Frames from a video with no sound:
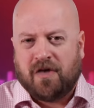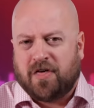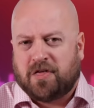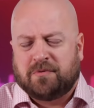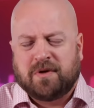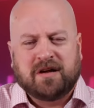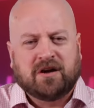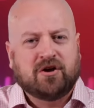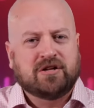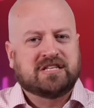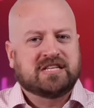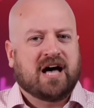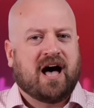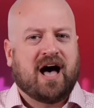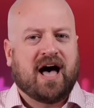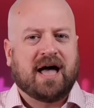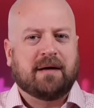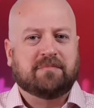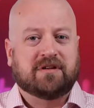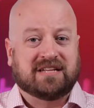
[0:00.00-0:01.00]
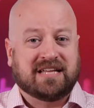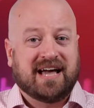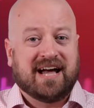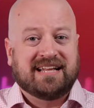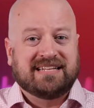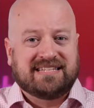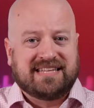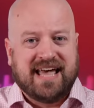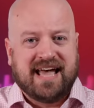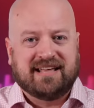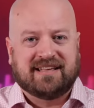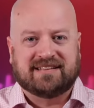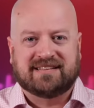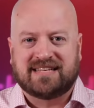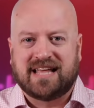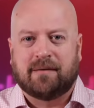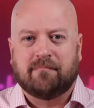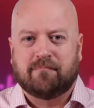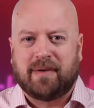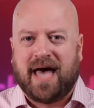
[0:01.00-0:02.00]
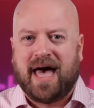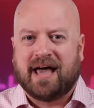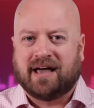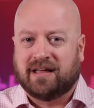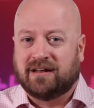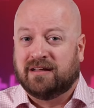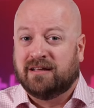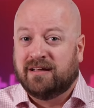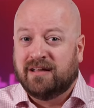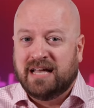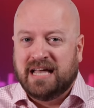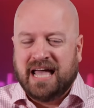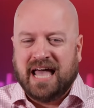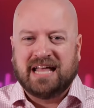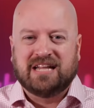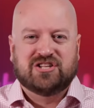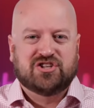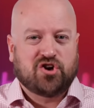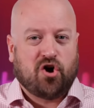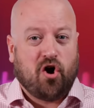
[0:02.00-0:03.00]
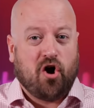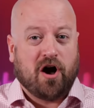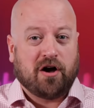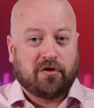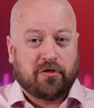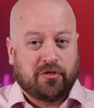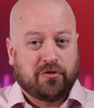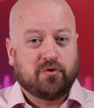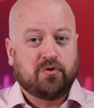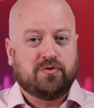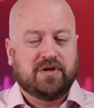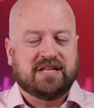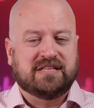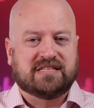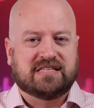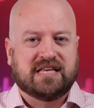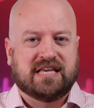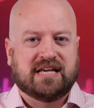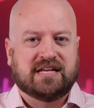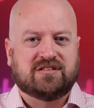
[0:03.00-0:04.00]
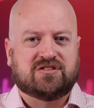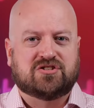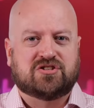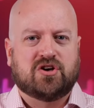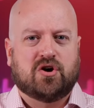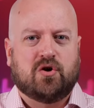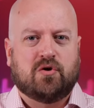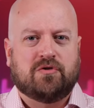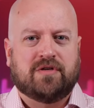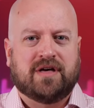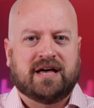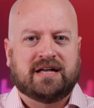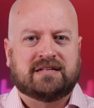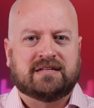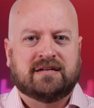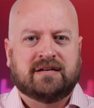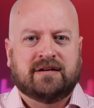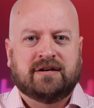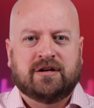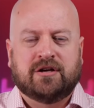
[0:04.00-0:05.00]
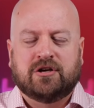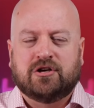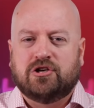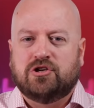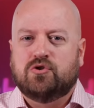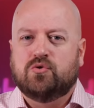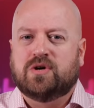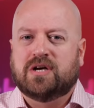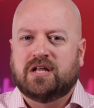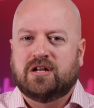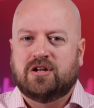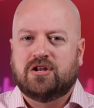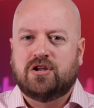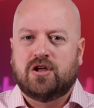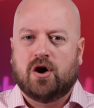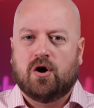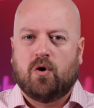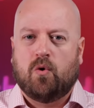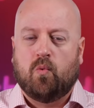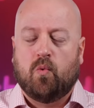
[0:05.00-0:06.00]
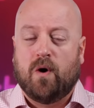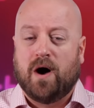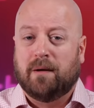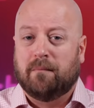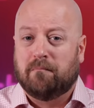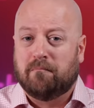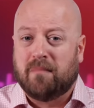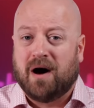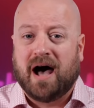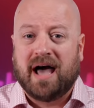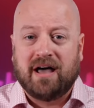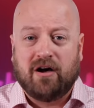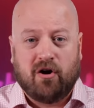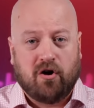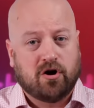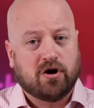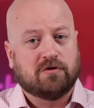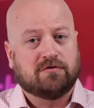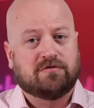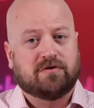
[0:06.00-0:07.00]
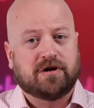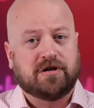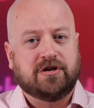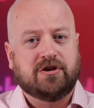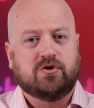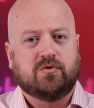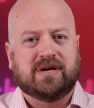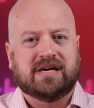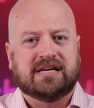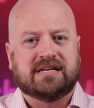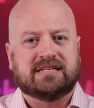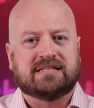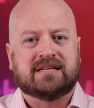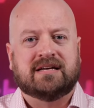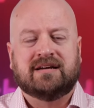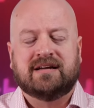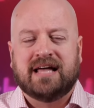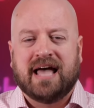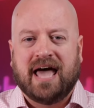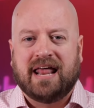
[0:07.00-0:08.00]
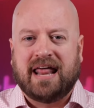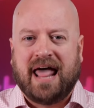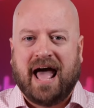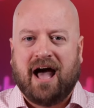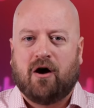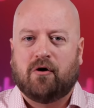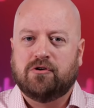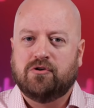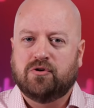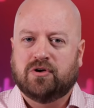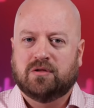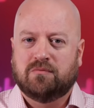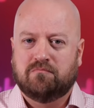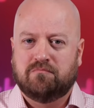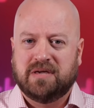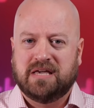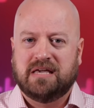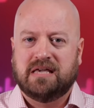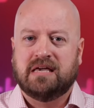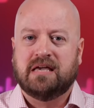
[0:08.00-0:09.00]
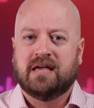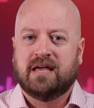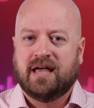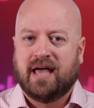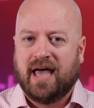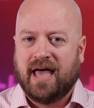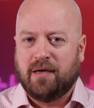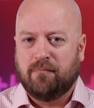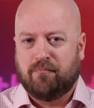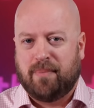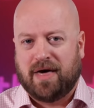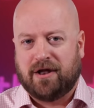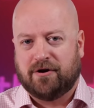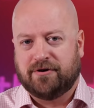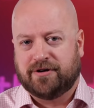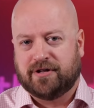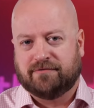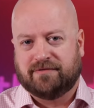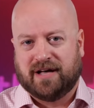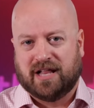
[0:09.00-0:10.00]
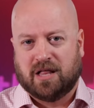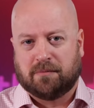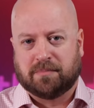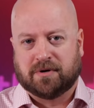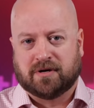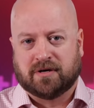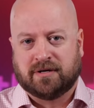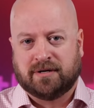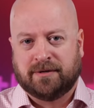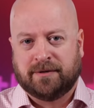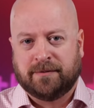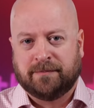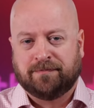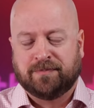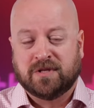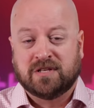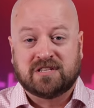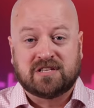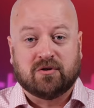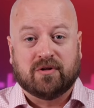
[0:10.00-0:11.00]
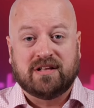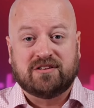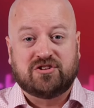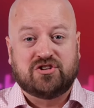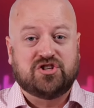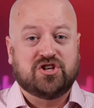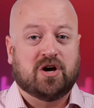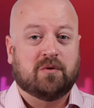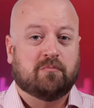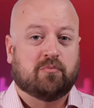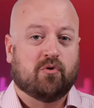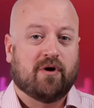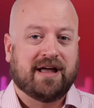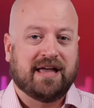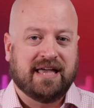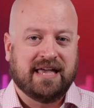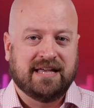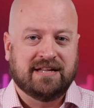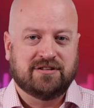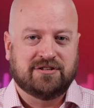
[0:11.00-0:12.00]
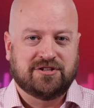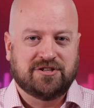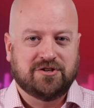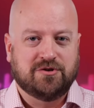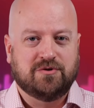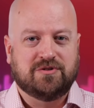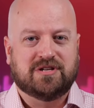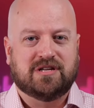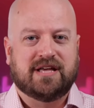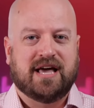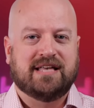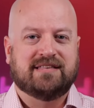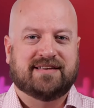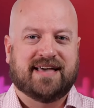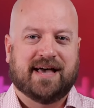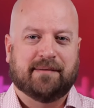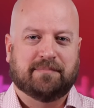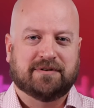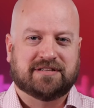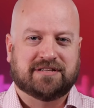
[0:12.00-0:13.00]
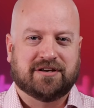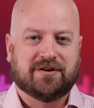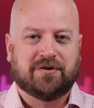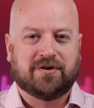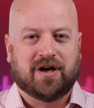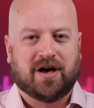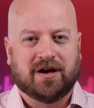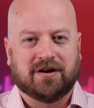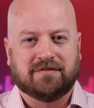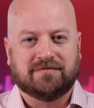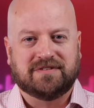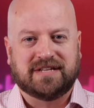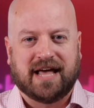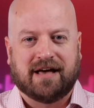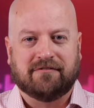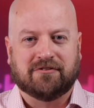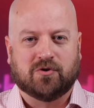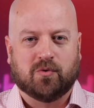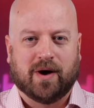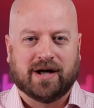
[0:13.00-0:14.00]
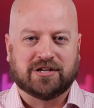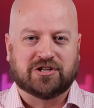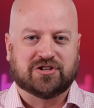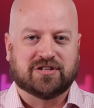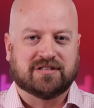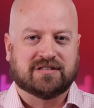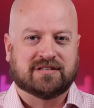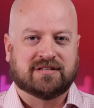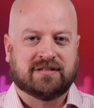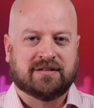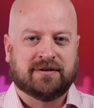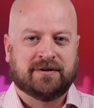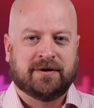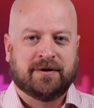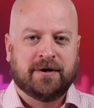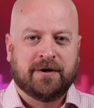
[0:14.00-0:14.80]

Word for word: I thought it'd be a good time to kind of take a step back and, and talk through these things so that you can know what my heart for you is and how you can be a better developer. So let's jump right into today's episode of Dev Questions.